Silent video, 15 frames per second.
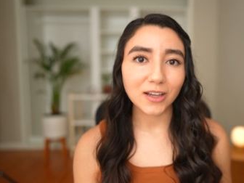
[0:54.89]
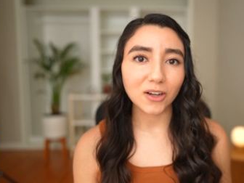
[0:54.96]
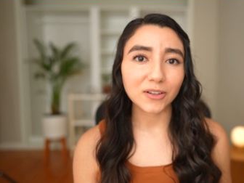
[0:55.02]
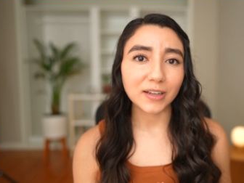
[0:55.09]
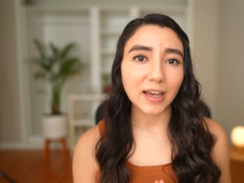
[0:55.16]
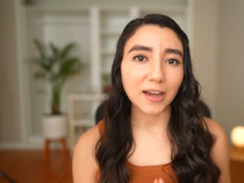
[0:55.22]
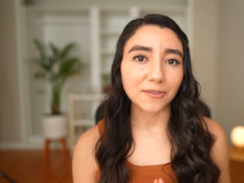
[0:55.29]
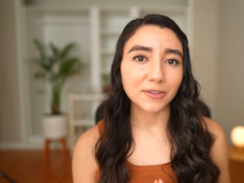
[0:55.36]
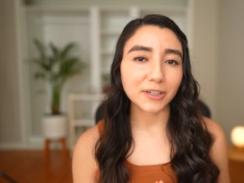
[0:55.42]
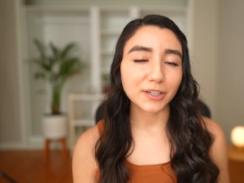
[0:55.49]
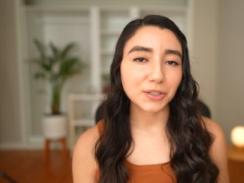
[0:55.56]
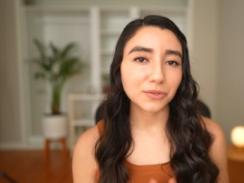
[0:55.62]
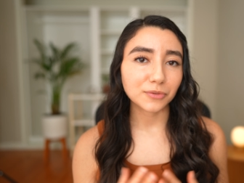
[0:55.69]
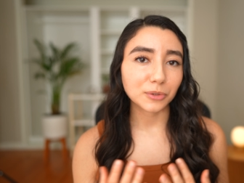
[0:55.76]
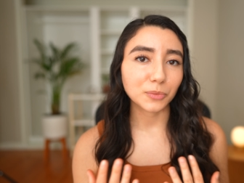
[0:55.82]
On
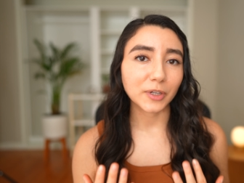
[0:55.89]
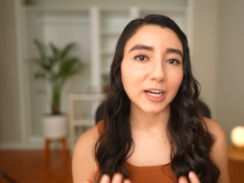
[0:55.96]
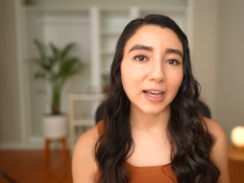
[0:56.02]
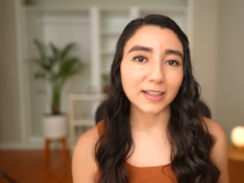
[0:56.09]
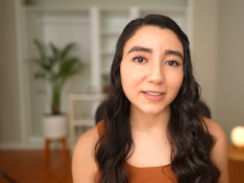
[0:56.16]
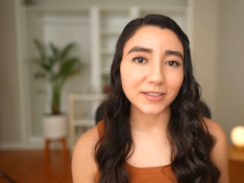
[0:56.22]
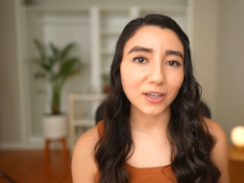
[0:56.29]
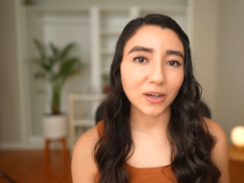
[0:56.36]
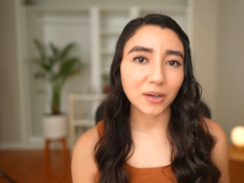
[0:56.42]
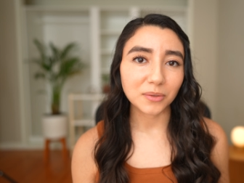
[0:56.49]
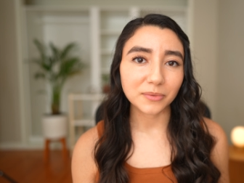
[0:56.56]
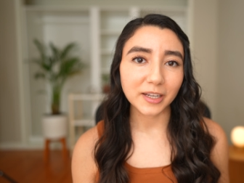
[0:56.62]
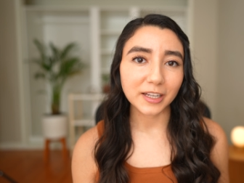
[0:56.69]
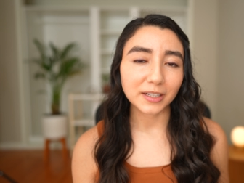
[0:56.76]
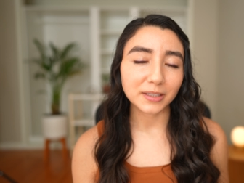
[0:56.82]
average, from what I saw,
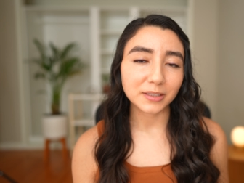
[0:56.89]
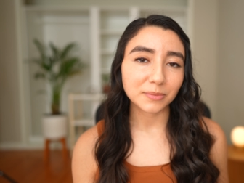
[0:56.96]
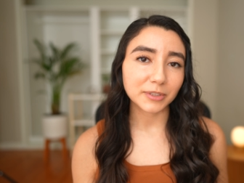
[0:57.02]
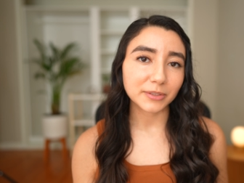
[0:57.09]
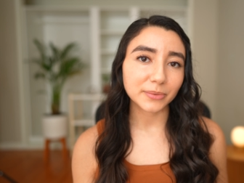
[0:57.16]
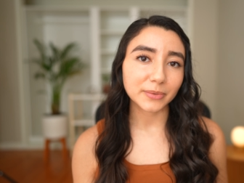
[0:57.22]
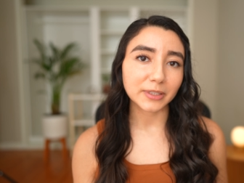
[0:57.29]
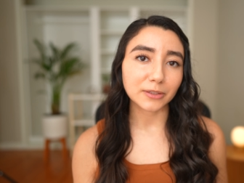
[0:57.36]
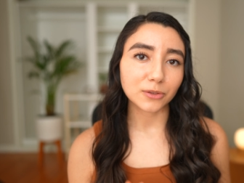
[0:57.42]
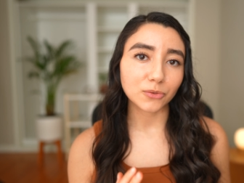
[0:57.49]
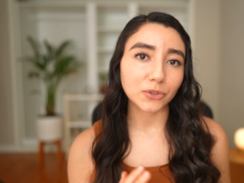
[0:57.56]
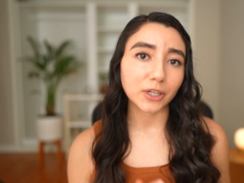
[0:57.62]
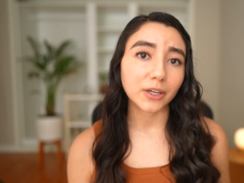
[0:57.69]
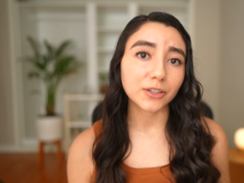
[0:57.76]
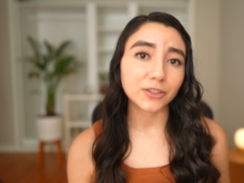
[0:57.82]
range between
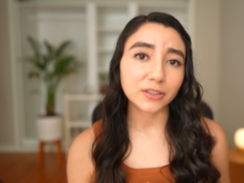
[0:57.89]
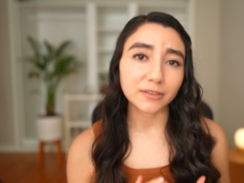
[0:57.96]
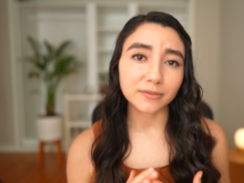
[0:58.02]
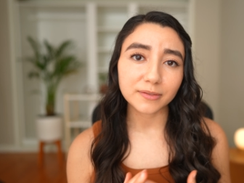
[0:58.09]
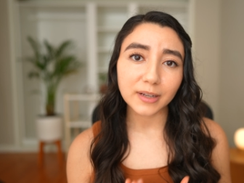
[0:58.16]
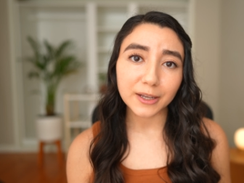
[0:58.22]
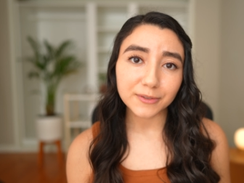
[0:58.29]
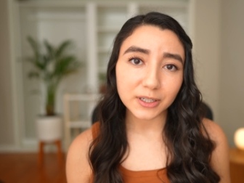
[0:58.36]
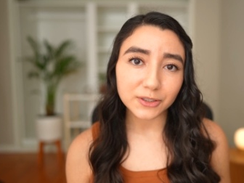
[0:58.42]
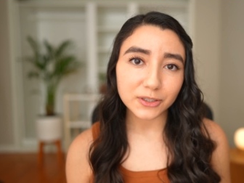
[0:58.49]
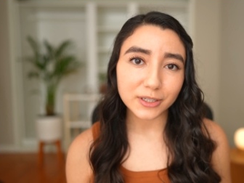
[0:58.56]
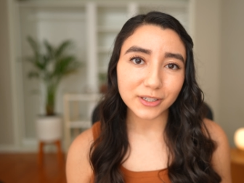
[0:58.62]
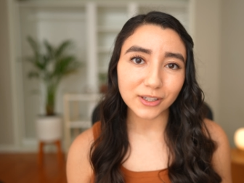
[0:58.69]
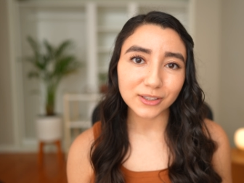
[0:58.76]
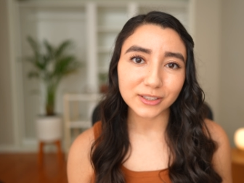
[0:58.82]
$300 and
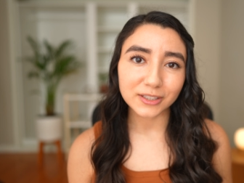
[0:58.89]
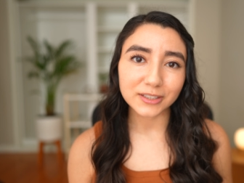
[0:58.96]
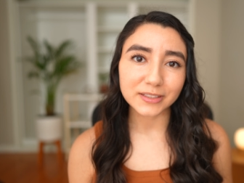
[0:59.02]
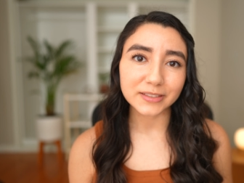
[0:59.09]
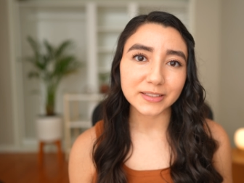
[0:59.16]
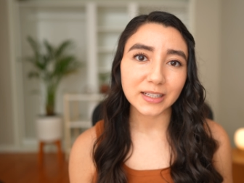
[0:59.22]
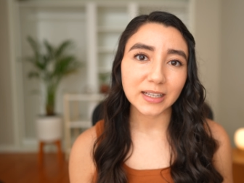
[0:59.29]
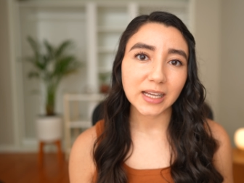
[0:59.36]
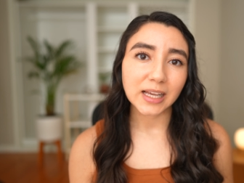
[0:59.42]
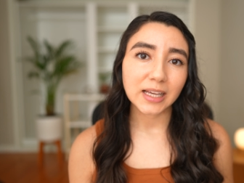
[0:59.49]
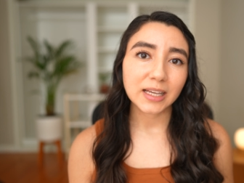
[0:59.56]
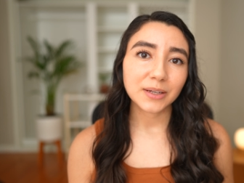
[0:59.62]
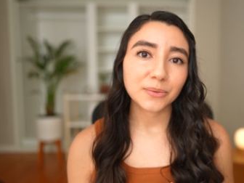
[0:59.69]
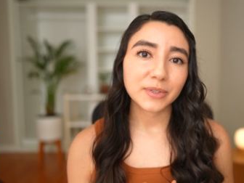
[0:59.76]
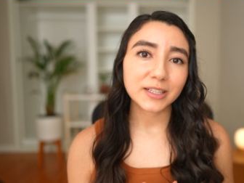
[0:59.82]
$500,